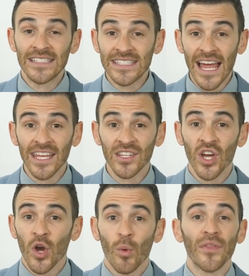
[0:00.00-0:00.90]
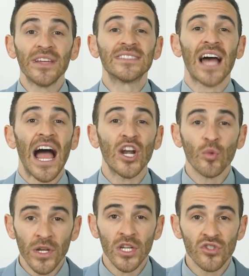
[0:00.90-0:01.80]
And second, while the entire
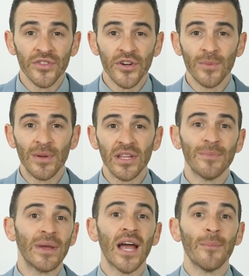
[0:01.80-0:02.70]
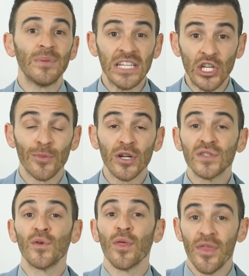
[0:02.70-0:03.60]
$130 billion may not be
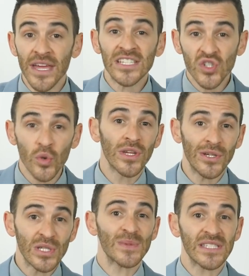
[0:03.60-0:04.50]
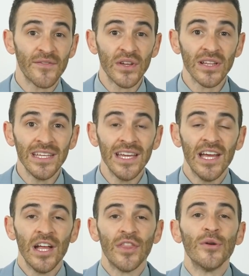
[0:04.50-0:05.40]
earmarked for this school year specifically,
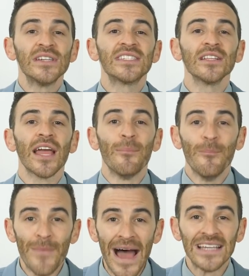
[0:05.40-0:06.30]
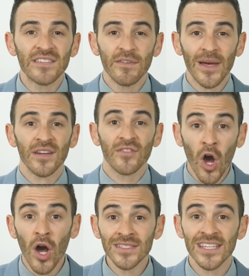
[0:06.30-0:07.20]
there is still a massive amount of
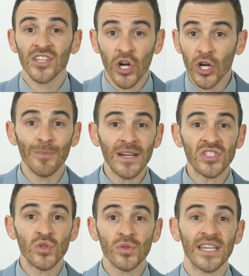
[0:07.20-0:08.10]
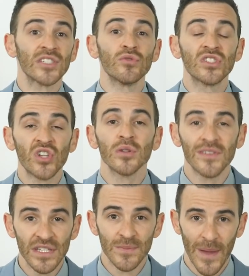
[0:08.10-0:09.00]
costs incurred by schools as a result
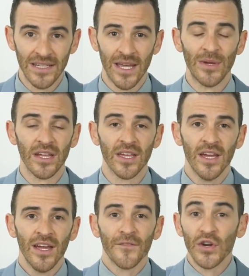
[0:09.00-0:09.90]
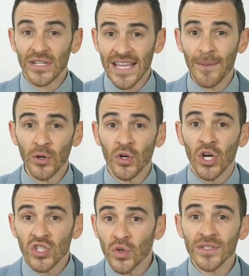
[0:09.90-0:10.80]
of this pandemic. For example,
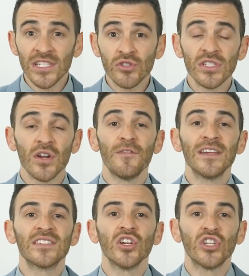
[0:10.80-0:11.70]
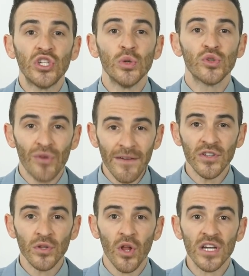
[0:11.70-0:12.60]
school districts are facing a huge
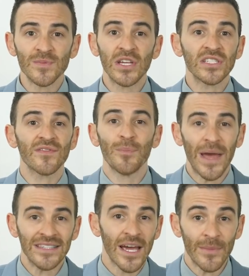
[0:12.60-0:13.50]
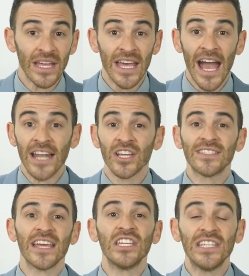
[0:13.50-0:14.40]
revenue loss because of the pandemic, and it
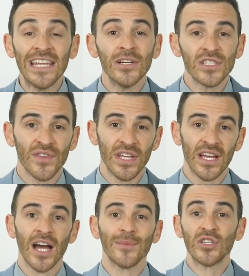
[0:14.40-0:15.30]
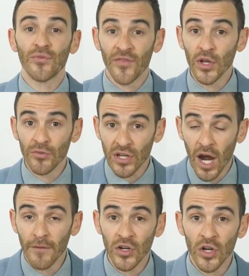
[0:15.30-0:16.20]
could take years for the economy to fully
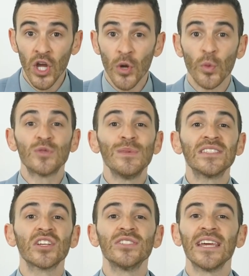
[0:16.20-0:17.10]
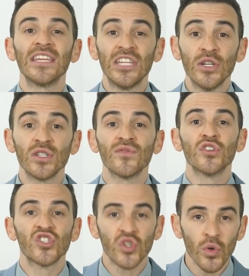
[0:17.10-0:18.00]
recover, which means it could take years for
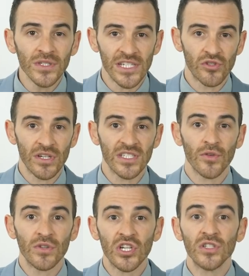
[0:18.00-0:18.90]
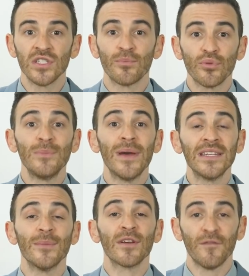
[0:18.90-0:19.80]
school districts to return to
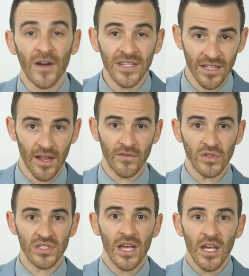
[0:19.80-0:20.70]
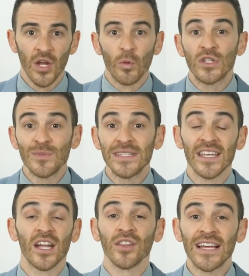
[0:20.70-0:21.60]
pre-pandemic funding levels, which means
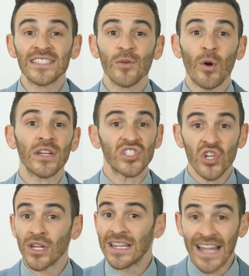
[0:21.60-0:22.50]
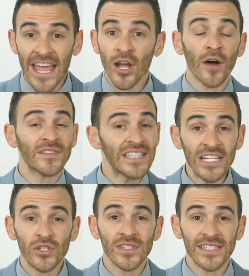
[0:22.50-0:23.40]
that unless they want to start laying off
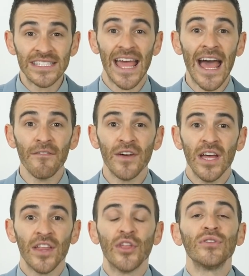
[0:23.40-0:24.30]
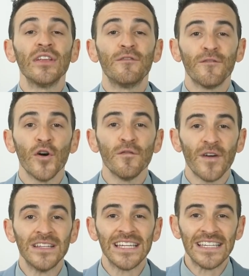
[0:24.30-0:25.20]
teachers and staff, they'll need full
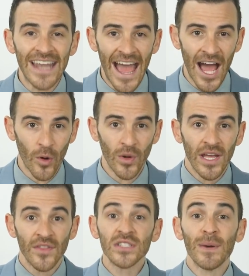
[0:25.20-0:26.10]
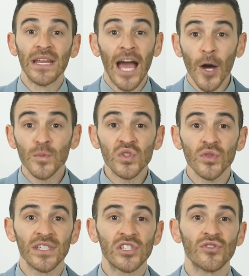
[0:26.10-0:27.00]
funding now. This money helps
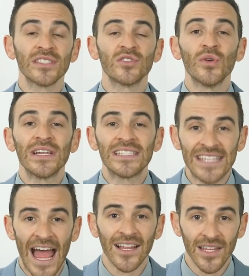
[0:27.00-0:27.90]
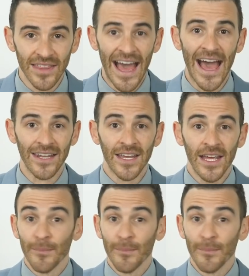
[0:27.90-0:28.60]
school districts do exactly that.